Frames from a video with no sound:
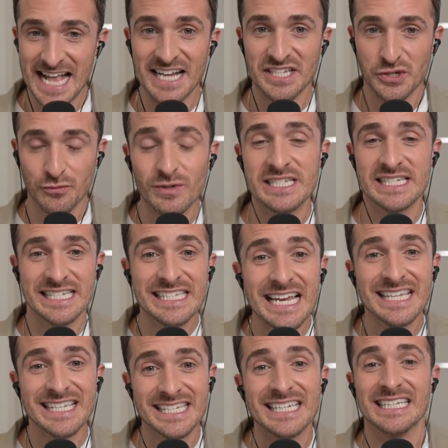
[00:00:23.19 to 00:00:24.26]
that's a
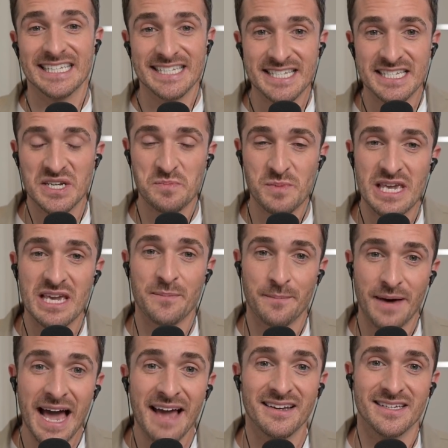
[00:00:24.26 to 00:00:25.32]
resistance to being
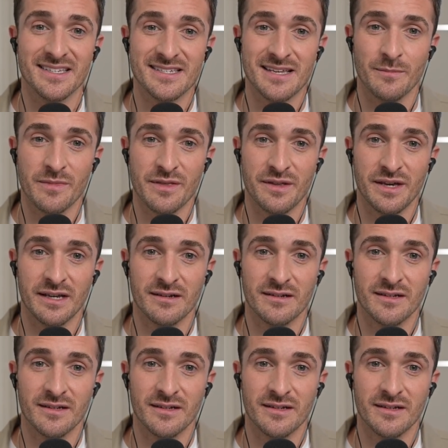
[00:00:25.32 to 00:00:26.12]
bad at something.